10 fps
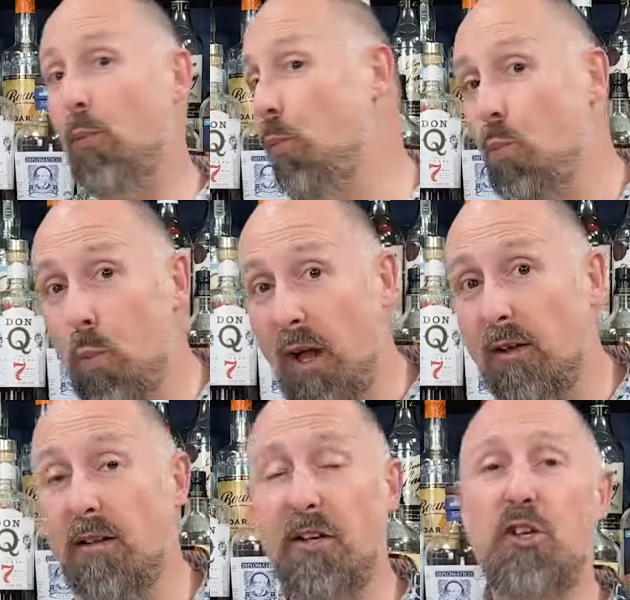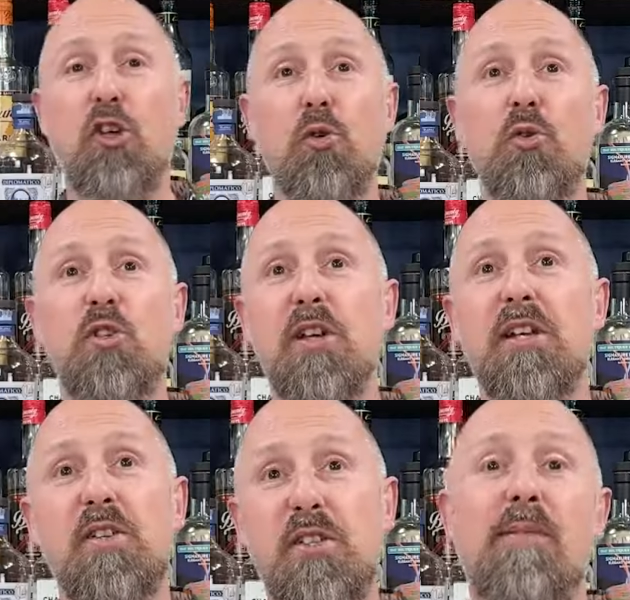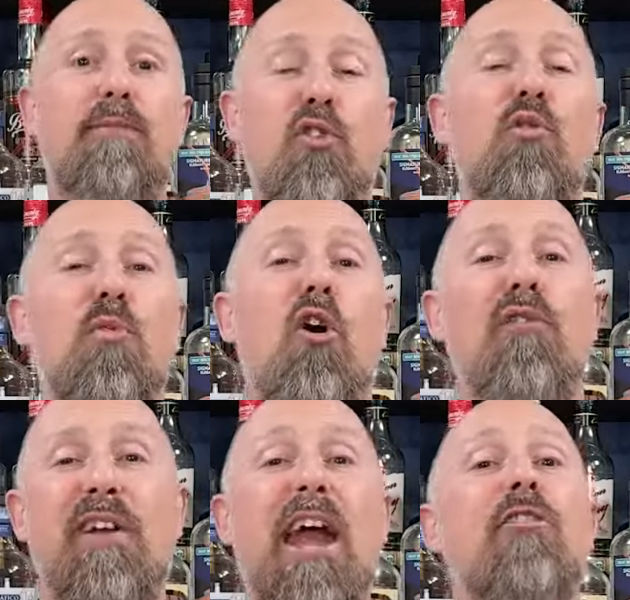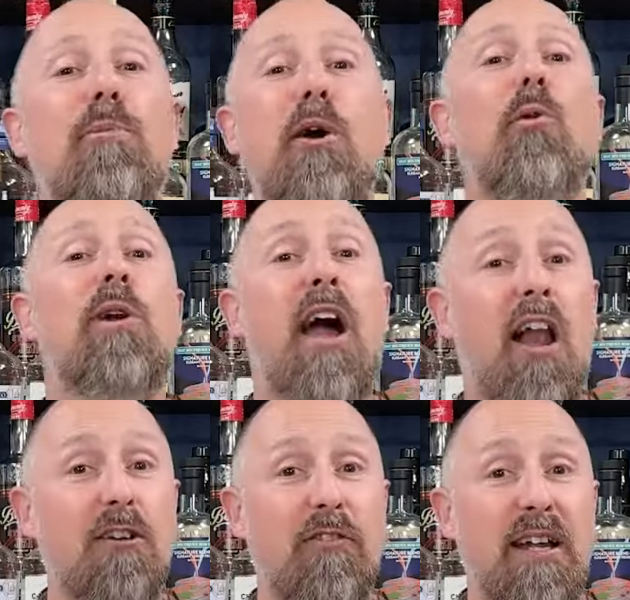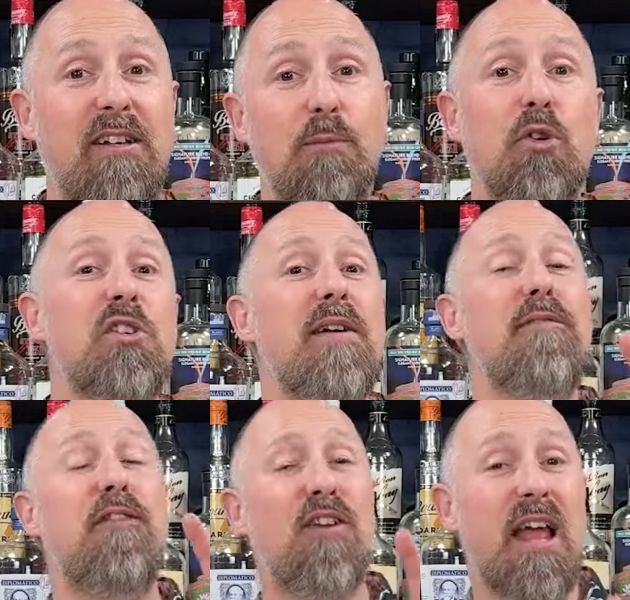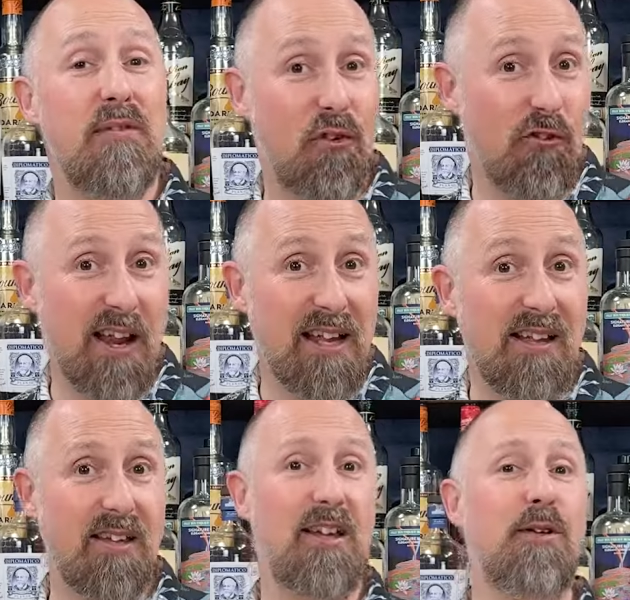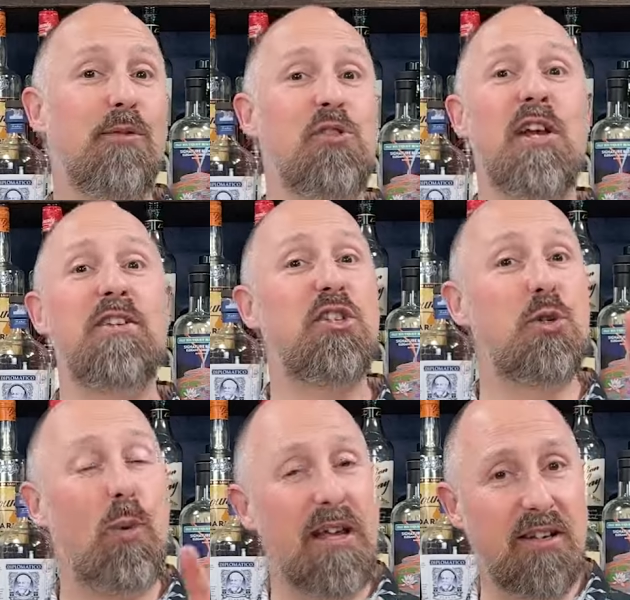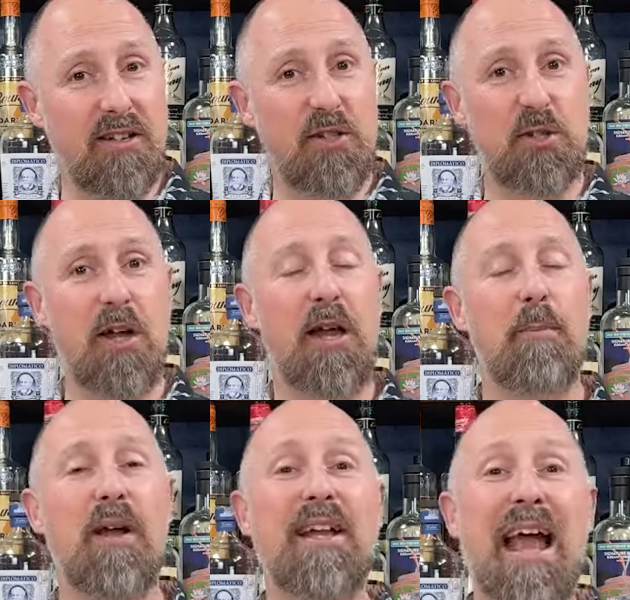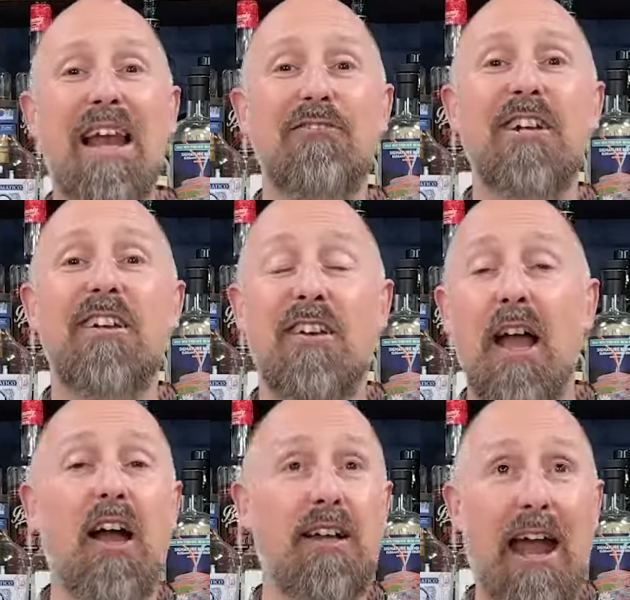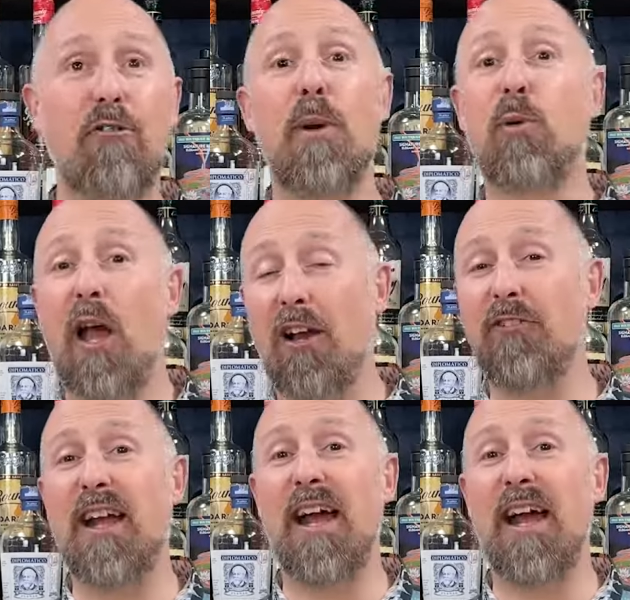will use some form of caramel colouring. I'm not saying flavouring, I'm not saying sweetness, but a caramel colouring